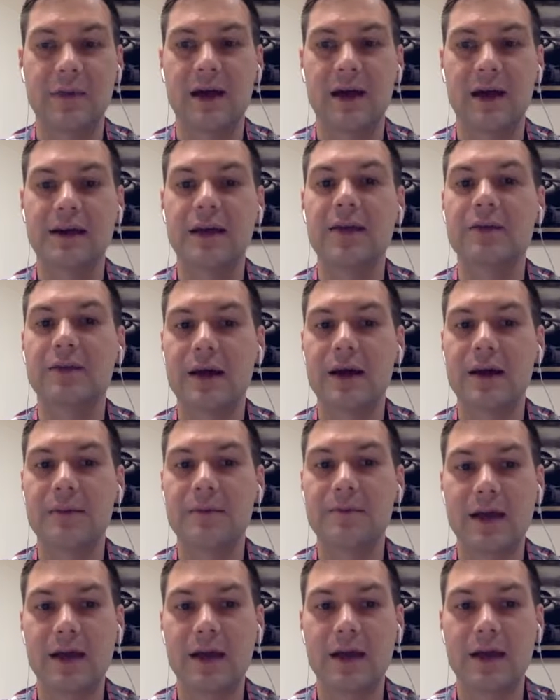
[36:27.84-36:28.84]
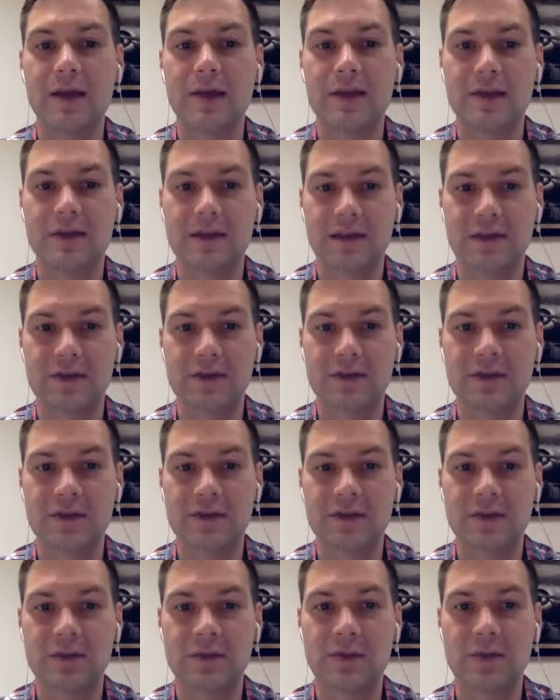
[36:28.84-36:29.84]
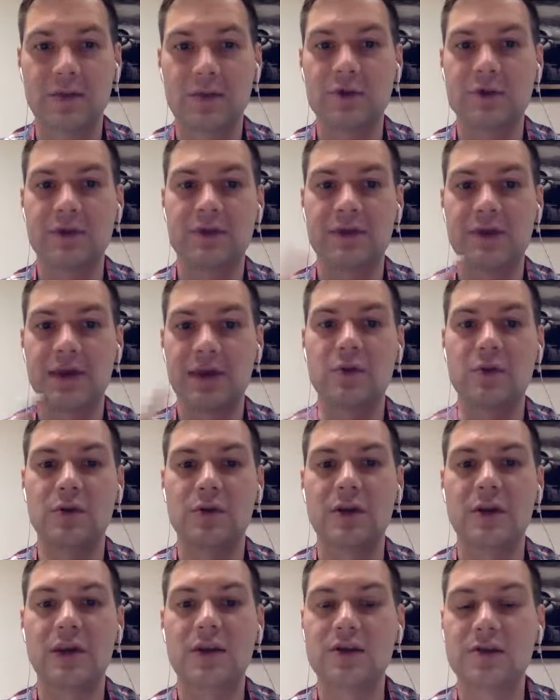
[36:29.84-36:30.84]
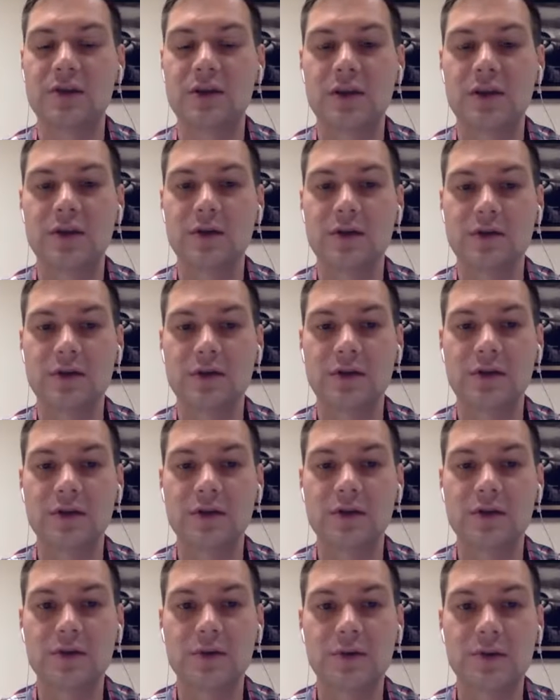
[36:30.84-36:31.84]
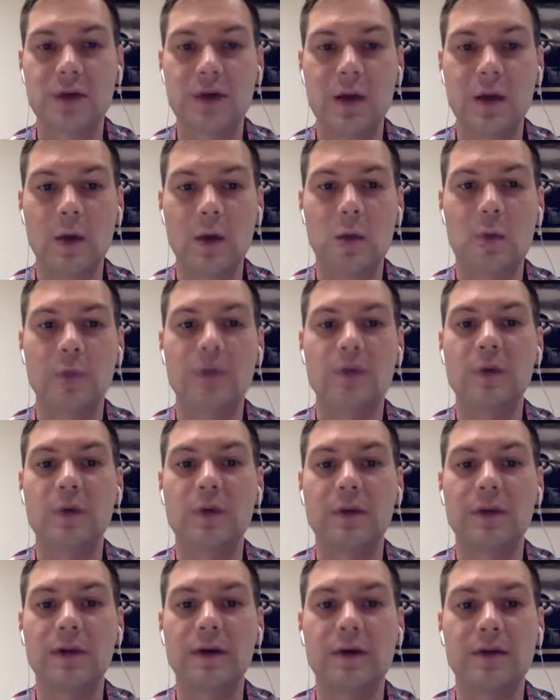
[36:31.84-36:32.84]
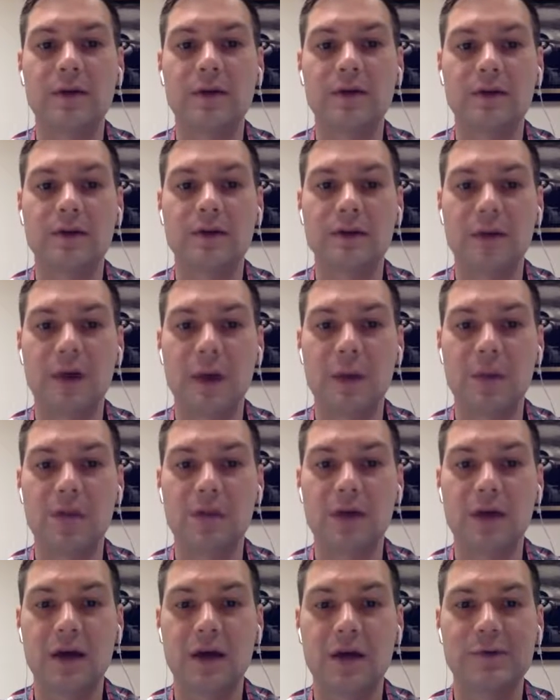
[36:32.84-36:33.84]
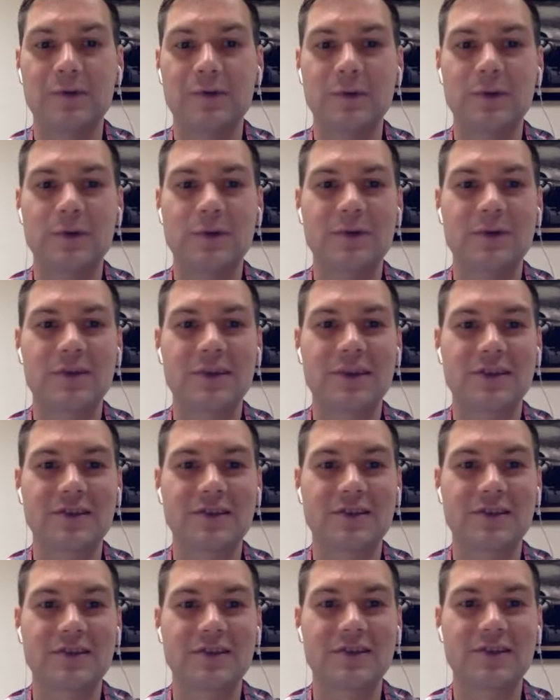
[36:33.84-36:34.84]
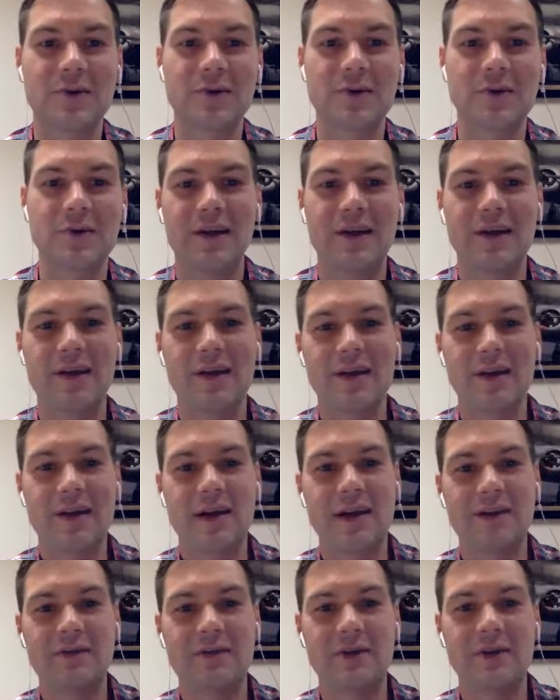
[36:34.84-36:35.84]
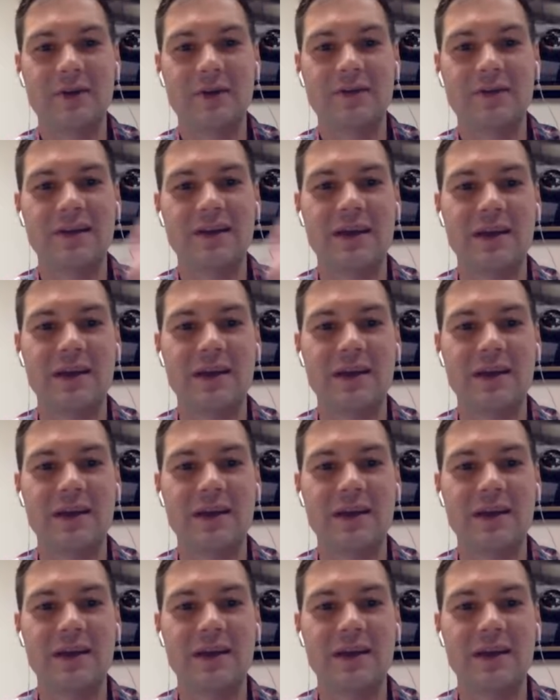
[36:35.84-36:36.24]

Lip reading: Intercom. That's kind of the system that we're using for that communication in DocentEDU. We'll be tweeting out times of future sessions. So have a great rest of the day,